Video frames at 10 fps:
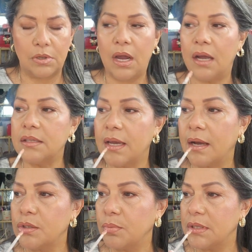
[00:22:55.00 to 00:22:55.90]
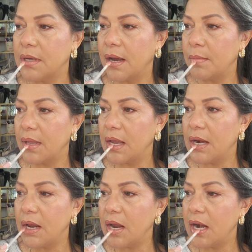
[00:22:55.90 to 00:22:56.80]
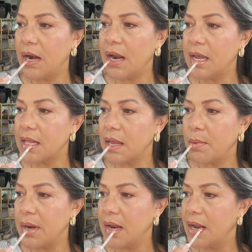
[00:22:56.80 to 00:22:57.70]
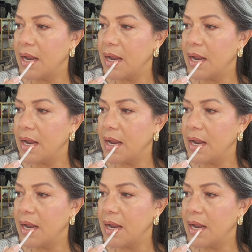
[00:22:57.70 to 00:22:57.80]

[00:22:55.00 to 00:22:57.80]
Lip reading: contacts one time, and I liked them.